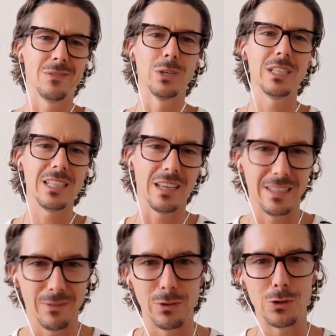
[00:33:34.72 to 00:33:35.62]
really like
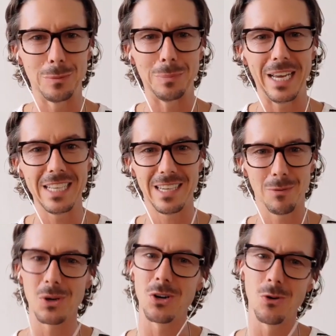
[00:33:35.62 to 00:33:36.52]
the future of plants. I
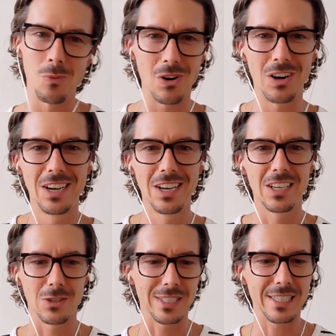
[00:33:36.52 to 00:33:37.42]
want to know more.
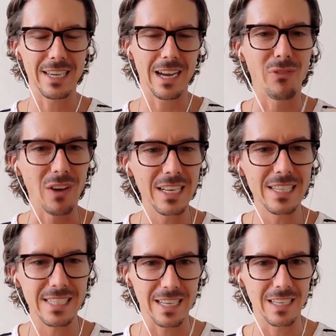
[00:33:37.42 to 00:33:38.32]
So it's like, I find
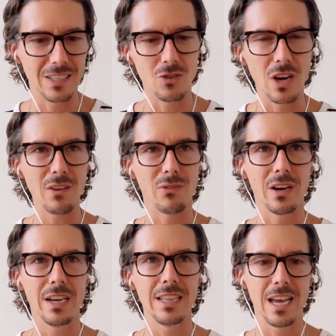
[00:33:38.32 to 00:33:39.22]
it's like, you got to
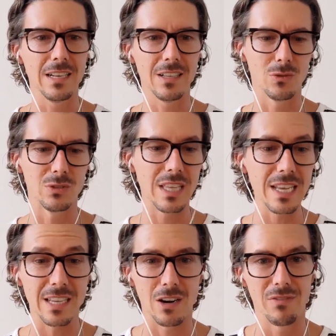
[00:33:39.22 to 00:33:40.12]
find that those
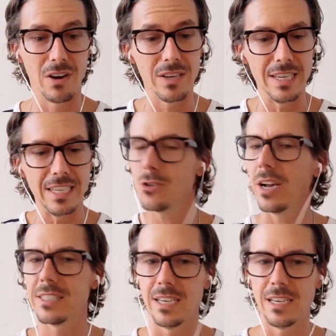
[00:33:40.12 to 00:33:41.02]
things that are very
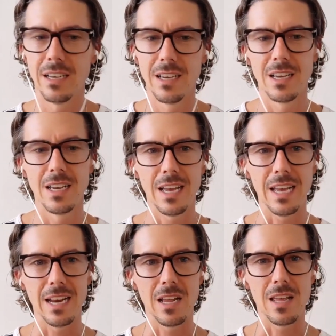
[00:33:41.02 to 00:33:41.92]
interesting.
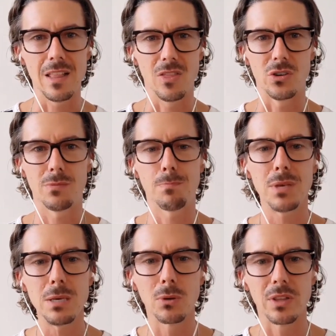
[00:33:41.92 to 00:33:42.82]
And there's
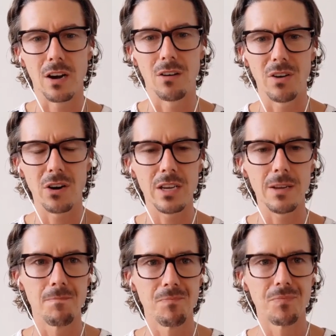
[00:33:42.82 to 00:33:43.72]
people that are
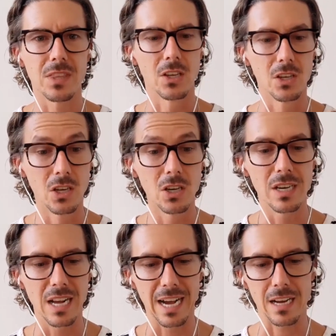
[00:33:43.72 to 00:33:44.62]
very good
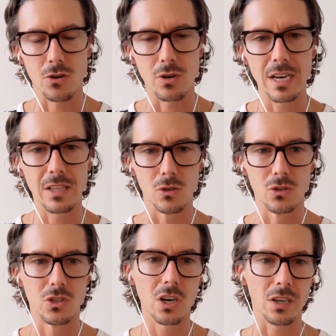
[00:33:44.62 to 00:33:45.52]
at creating
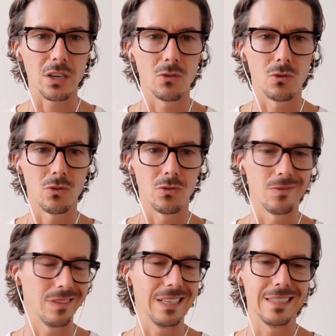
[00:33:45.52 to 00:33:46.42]
those hook or like